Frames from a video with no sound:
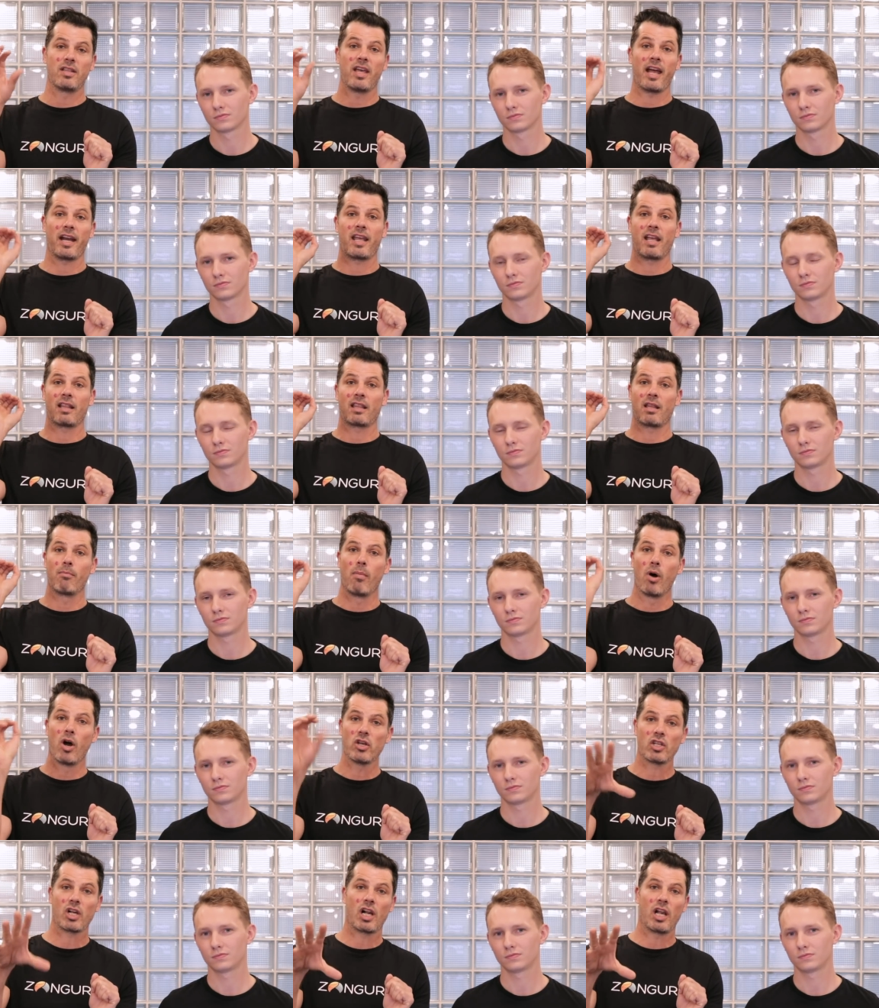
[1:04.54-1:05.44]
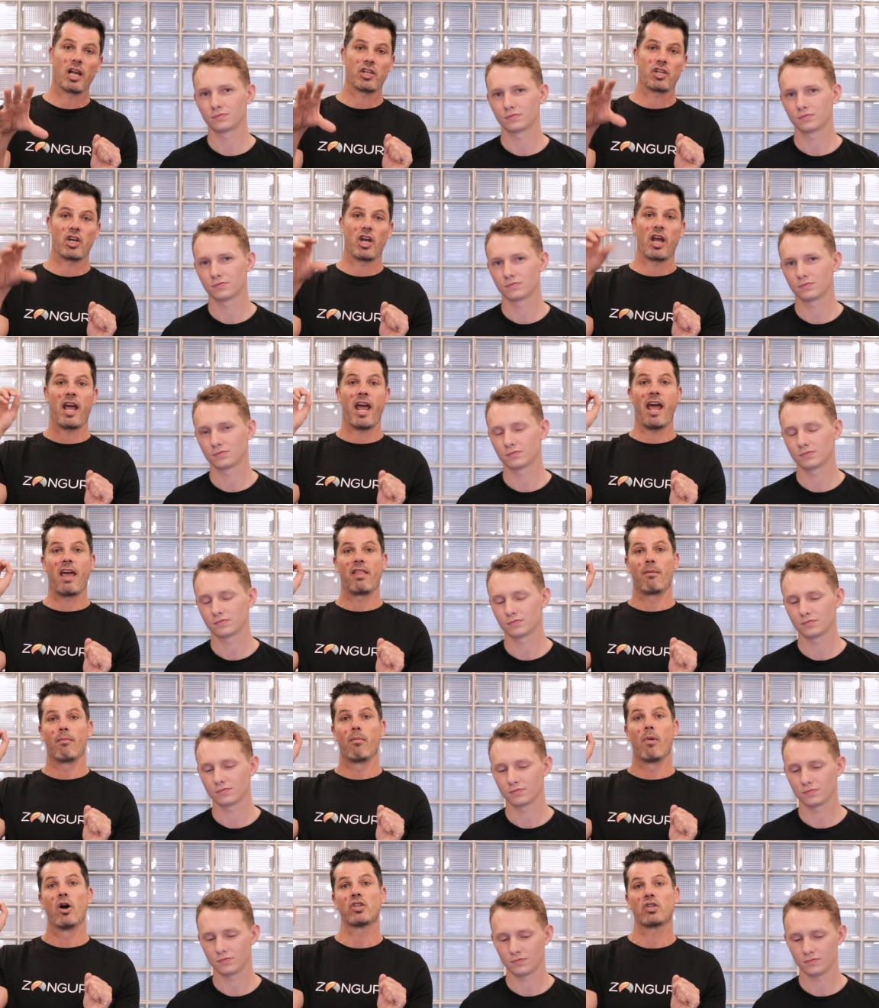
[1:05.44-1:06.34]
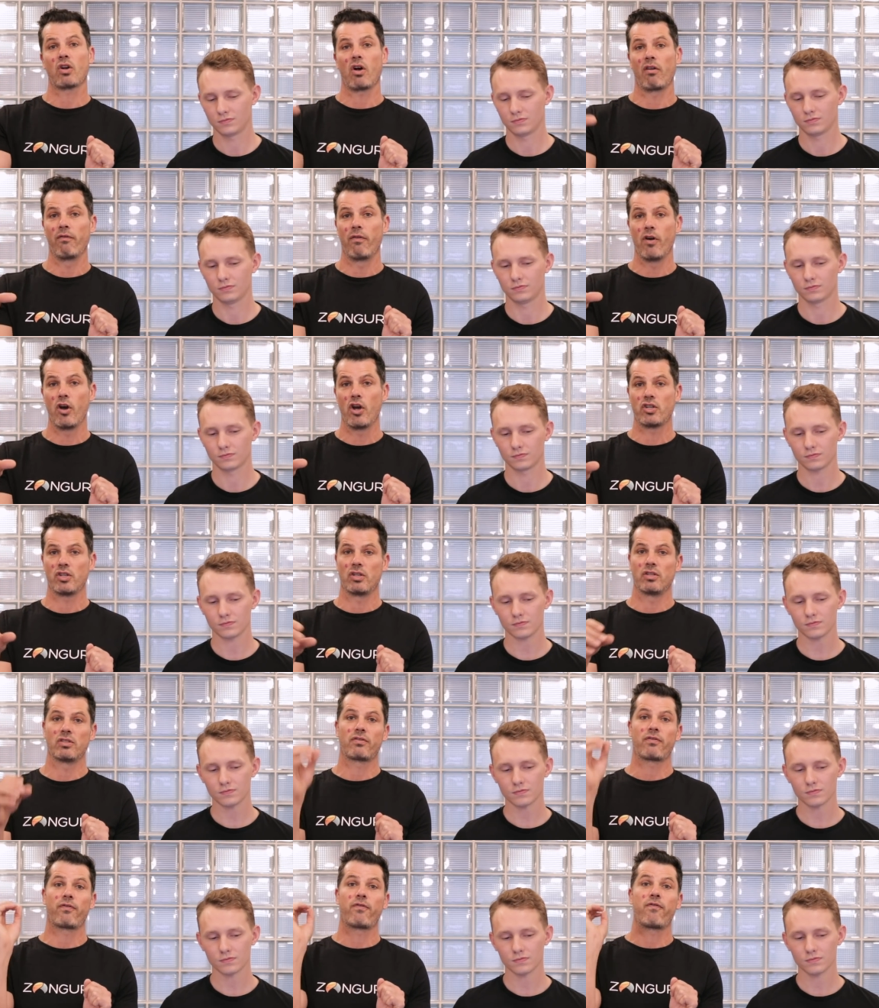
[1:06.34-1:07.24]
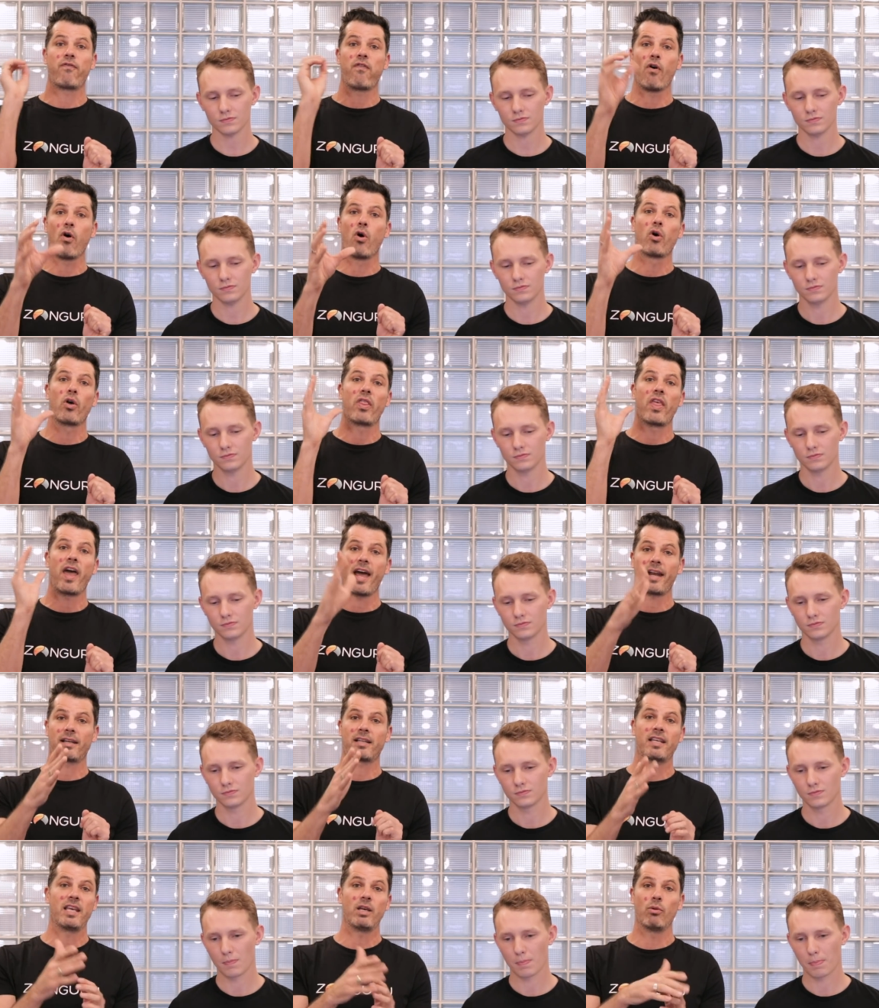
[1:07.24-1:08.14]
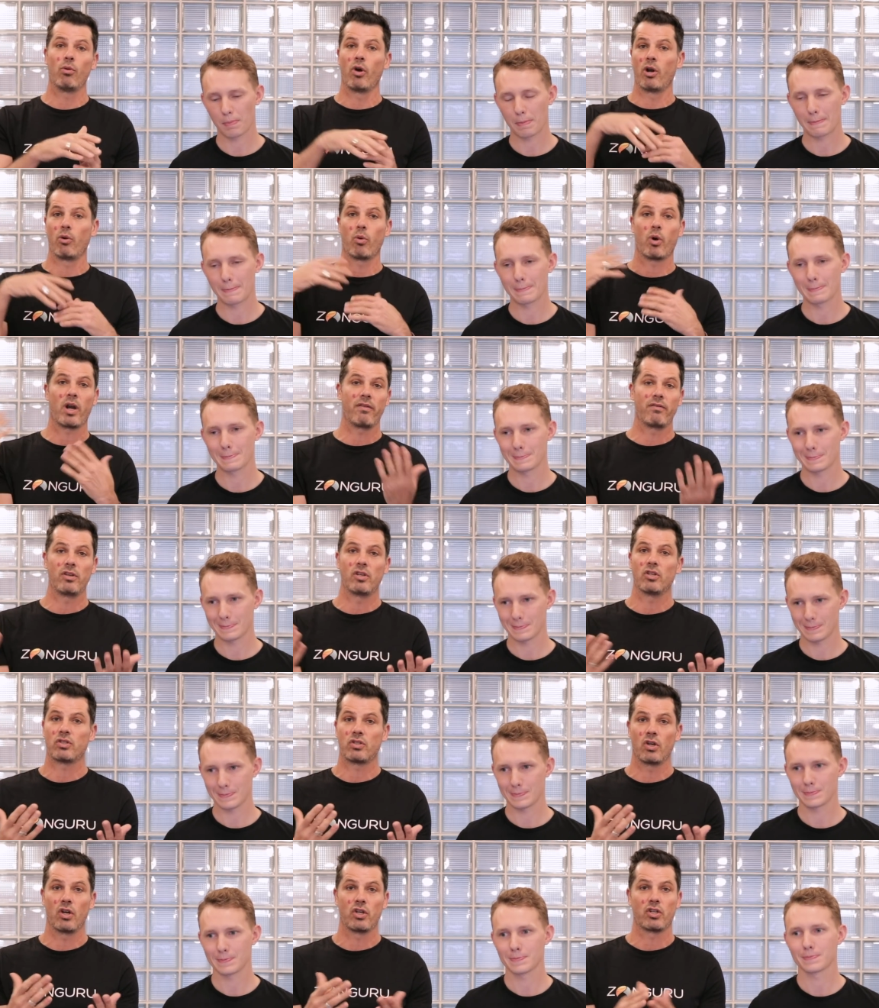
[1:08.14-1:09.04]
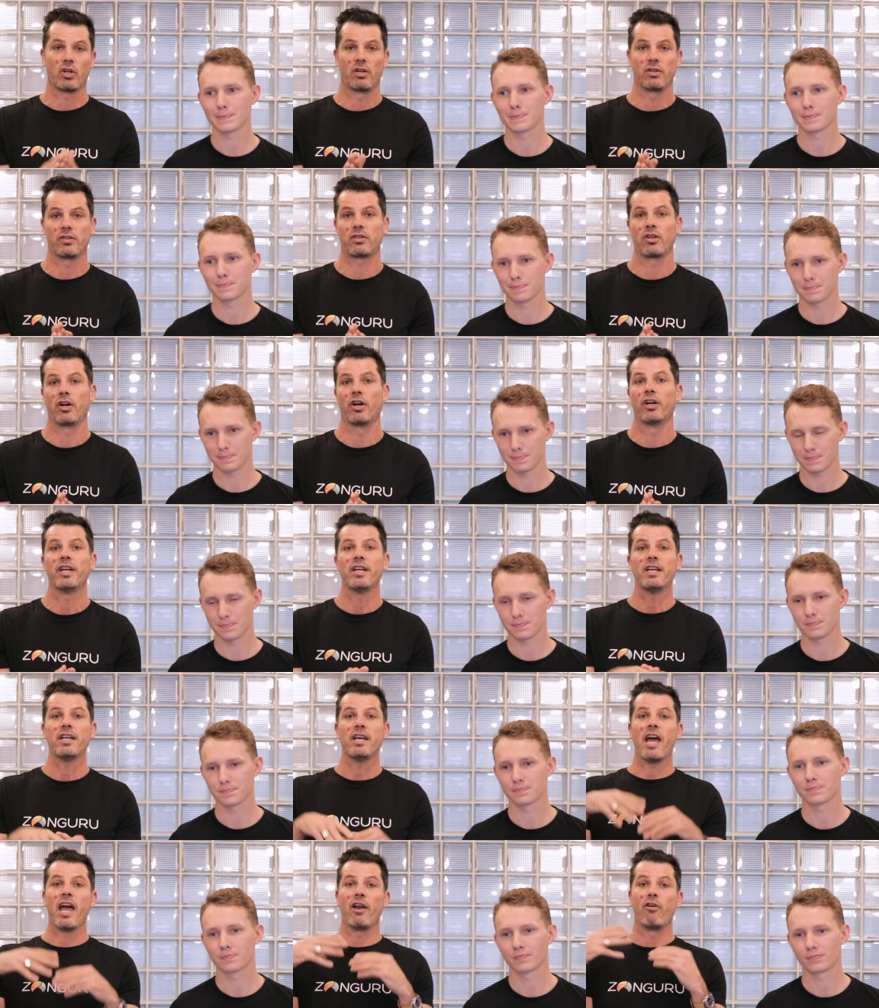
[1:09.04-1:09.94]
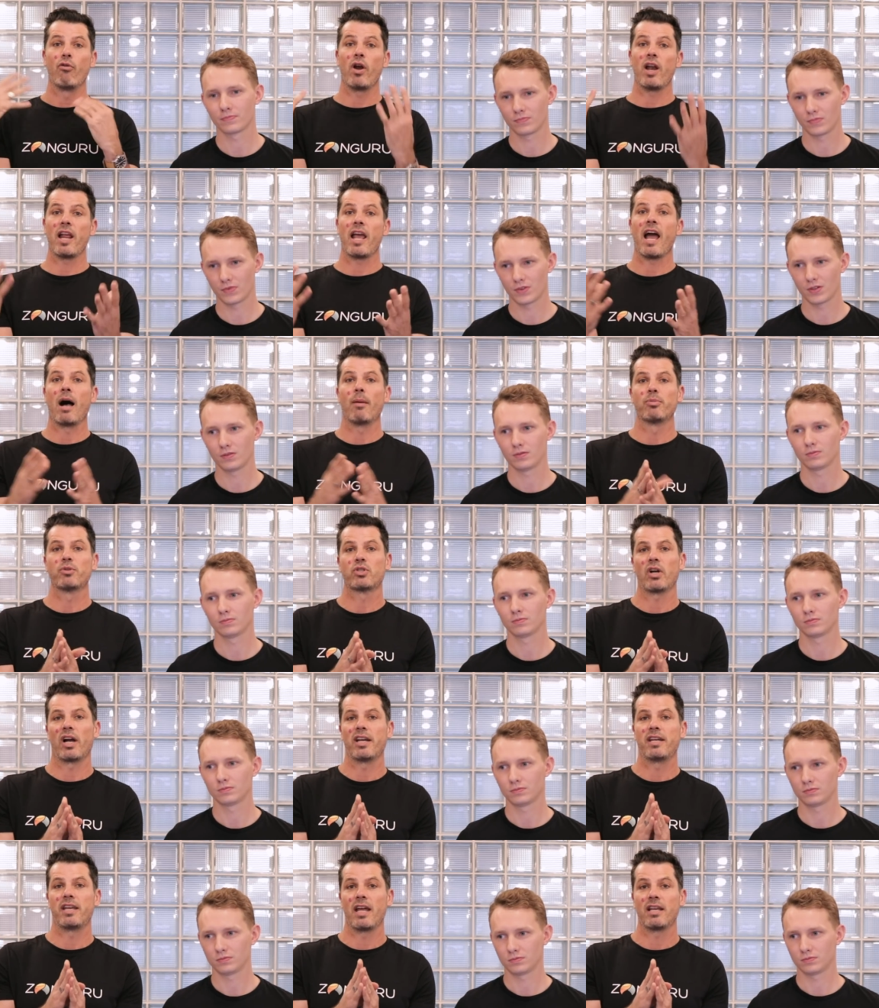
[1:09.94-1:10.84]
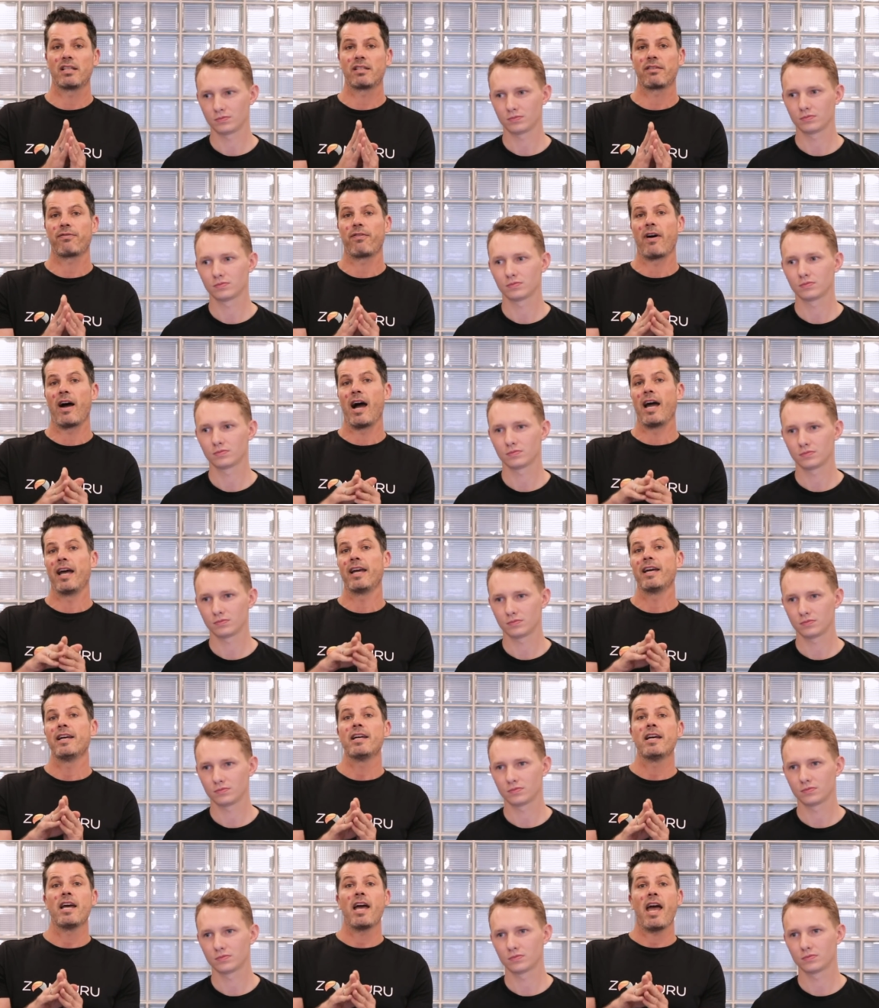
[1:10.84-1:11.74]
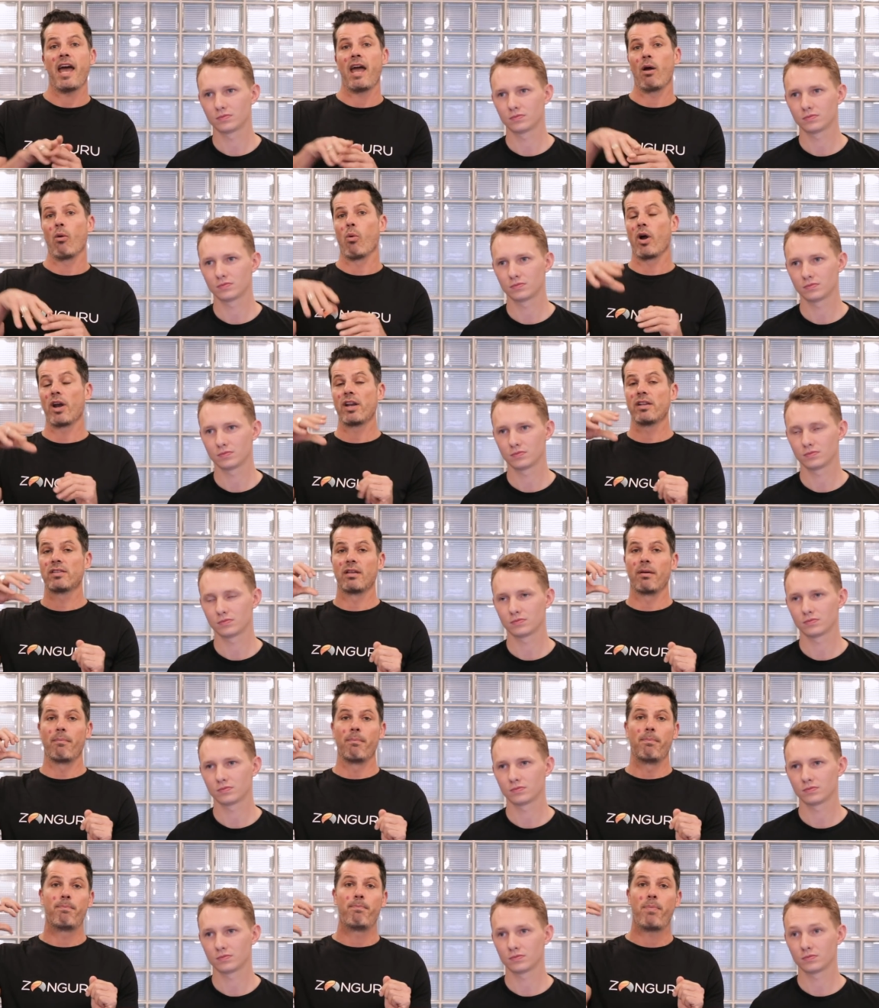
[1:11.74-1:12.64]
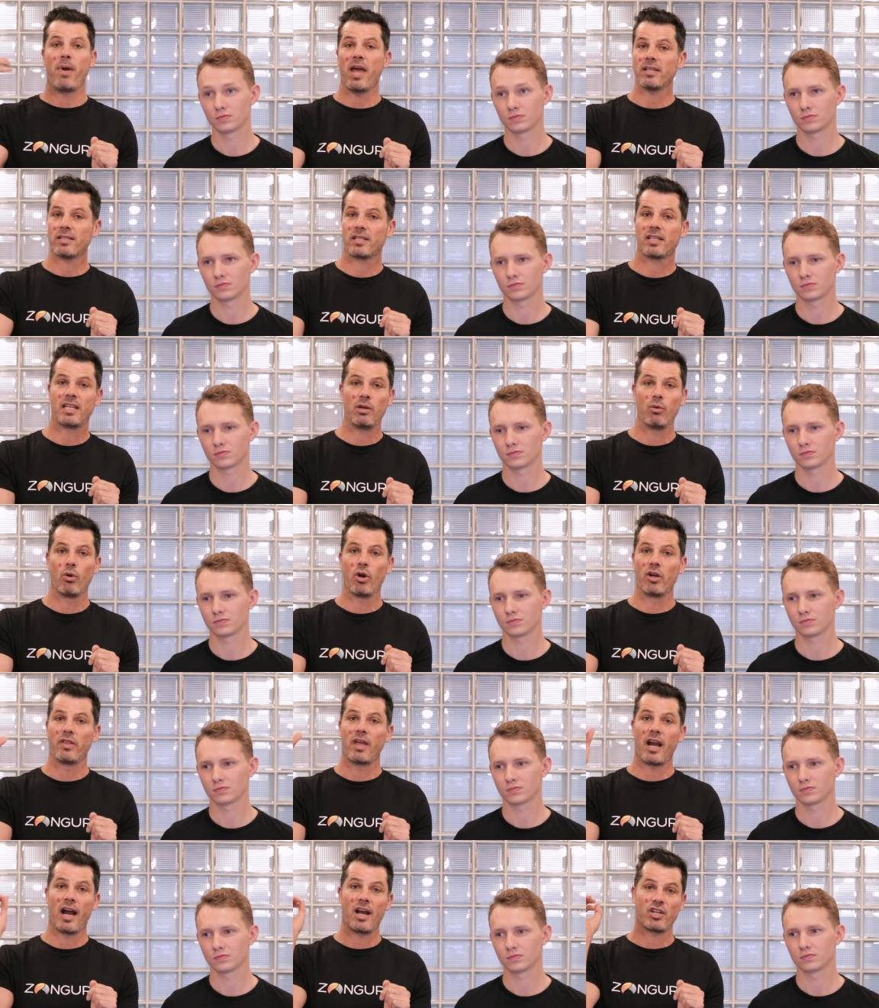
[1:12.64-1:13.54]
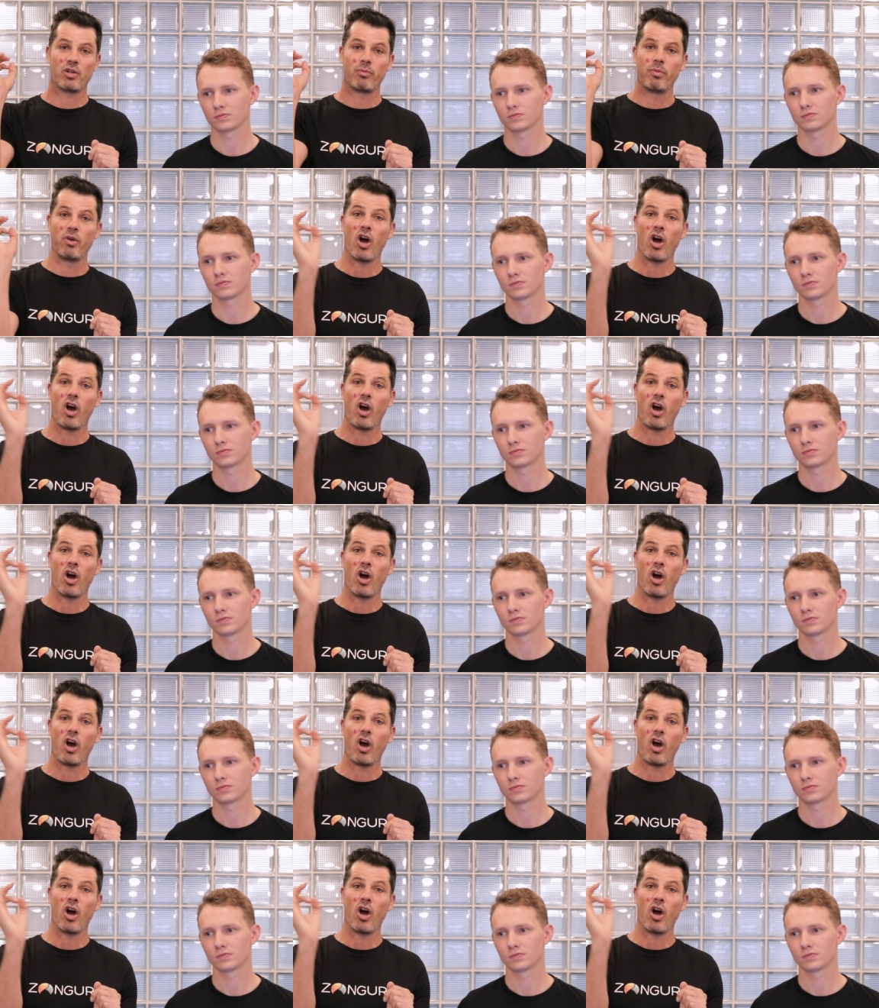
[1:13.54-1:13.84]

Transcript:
Speaker 1: that get the most click share and the most conversions for that keyword, whatever you search on. So it really helps to identify, hey, what is the best keyword that I should be